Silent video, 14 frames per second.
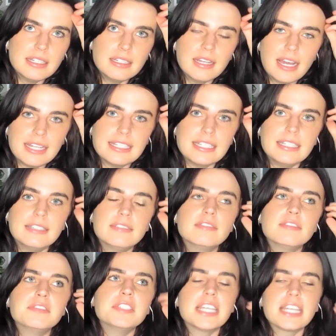I didn't
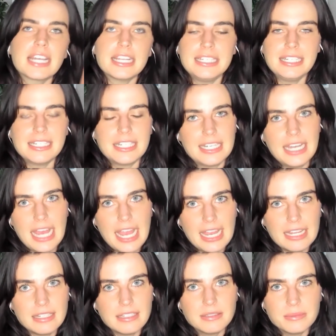feel like I needed an
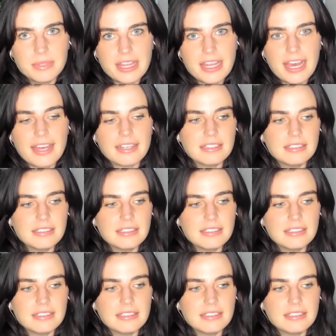aid with that.